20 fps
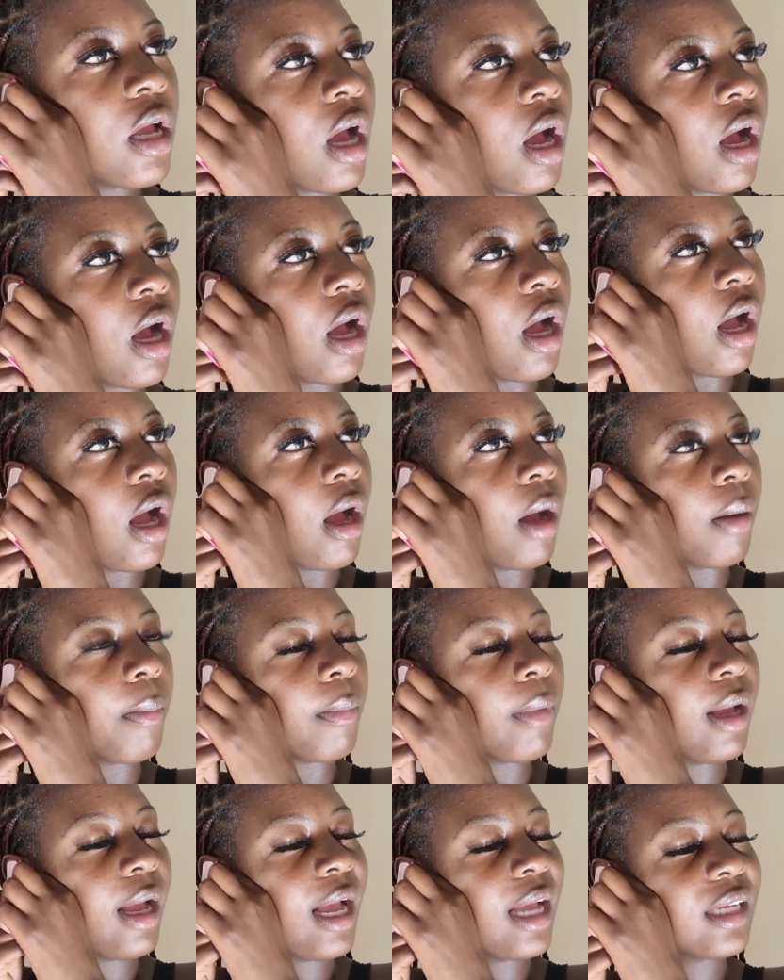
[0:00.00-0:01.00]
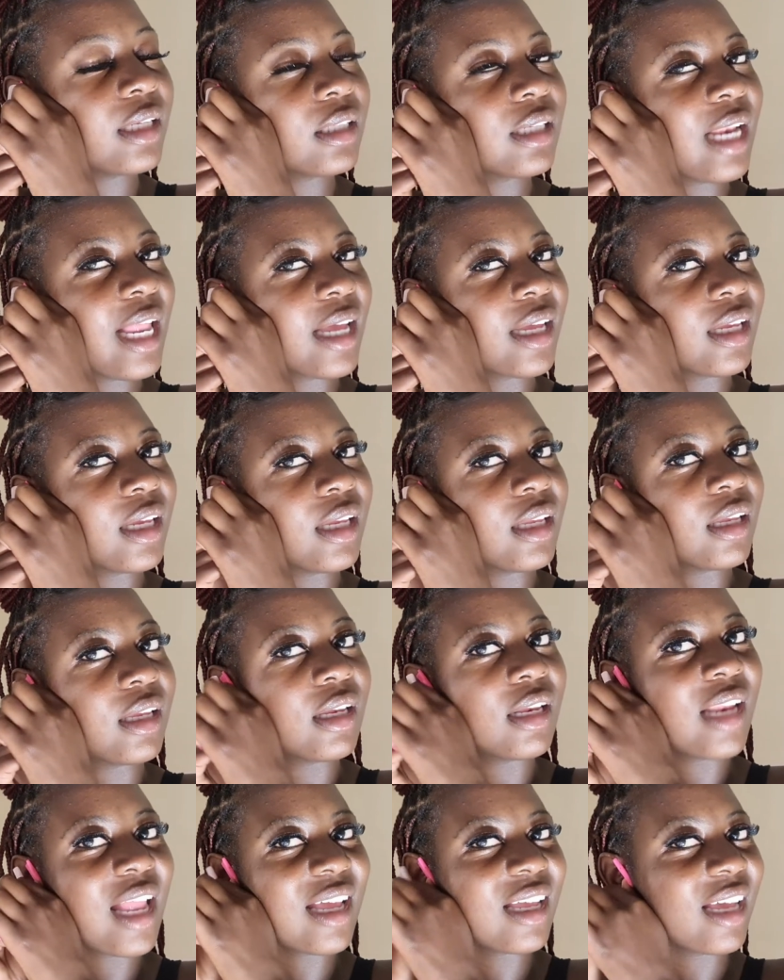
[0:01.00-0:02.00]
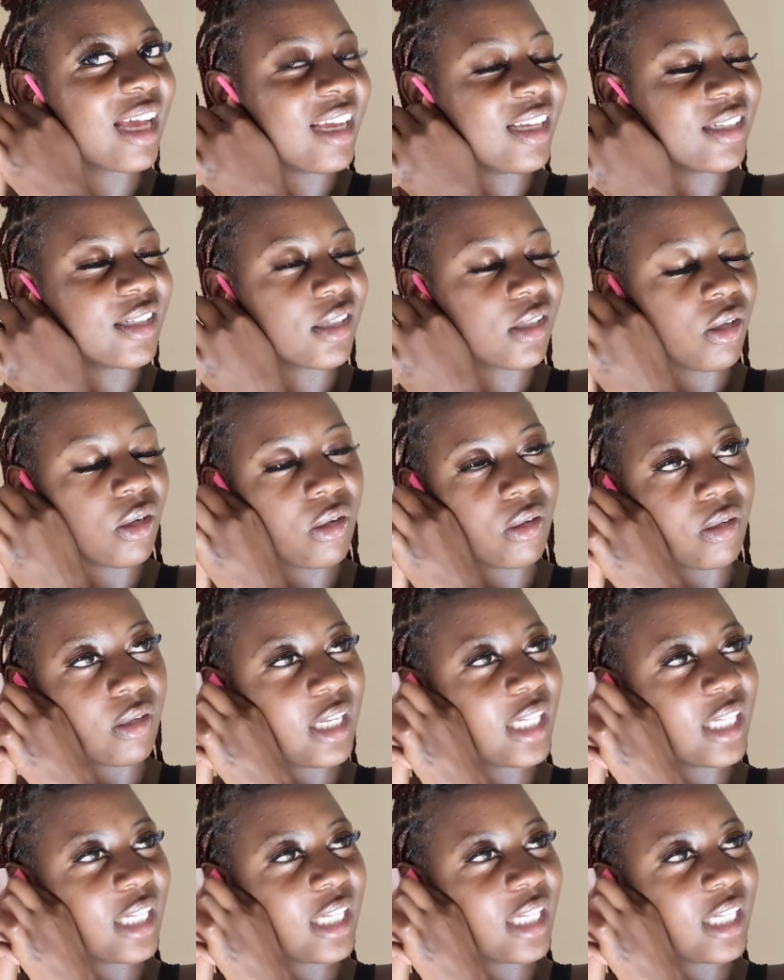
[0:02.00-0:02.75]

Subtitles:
And like guys, yo,